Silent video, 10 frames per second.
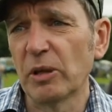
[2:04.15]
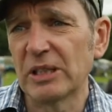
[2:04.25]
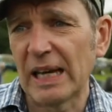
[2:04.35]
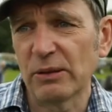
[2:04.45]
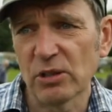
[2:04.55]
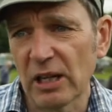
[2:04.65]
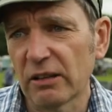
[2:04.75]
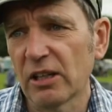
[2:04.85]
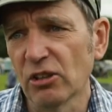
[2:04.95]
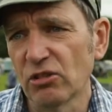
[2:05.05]
My dad was an
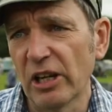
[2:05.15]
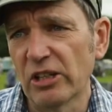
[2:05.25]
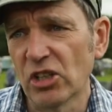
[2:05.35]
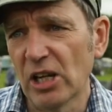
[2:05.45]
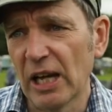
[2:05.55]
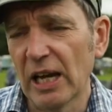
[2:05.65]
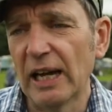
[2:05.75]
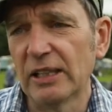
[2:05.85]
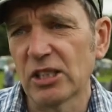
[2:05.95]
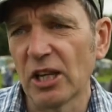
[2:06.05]
agricultural engineer,
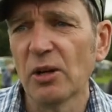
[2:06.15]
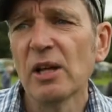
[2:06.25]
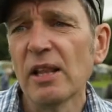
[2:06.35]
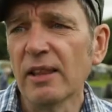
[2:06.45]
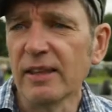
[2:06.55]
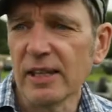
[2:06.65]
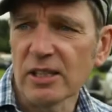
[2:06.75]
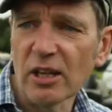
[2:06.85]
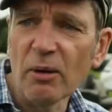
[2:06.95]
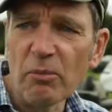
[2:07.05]
and so
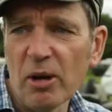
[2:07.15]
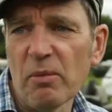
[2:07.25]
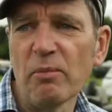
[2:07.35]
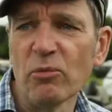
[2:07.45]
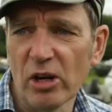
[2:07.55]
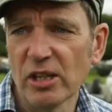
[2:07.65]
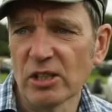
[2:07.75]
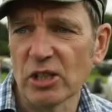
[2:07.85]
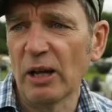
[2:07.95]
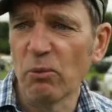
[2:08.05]
these are my
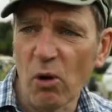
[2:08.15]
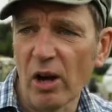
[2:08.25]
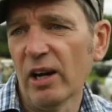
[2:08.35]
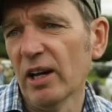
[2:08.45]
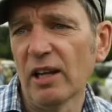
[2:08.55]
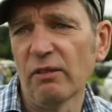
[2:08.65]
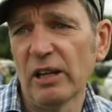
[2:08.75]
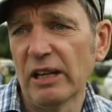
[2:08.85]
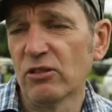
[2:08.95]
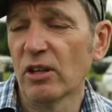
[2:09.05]
memories and why I love
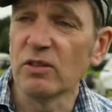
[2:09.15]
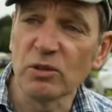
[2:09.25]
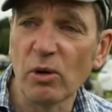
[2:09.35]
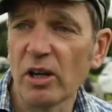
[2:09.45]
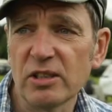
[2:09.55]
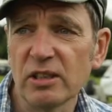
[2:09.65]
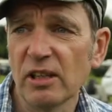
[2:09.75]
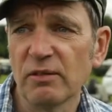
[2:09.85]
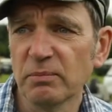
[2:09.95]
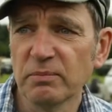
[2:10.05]
Land Rovers and why I still
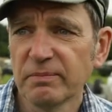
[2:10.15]
love them.